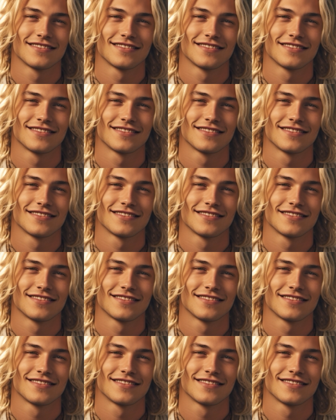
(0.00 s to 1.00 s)

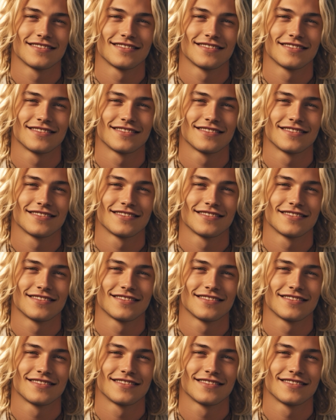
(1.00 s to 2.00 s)

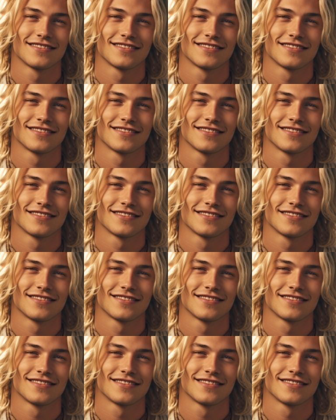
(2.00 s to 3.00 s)

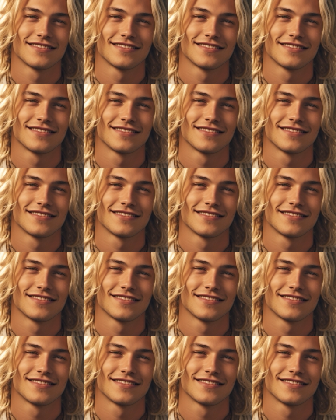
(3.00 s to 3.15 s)
The face doesn't move, so there is nothing to read.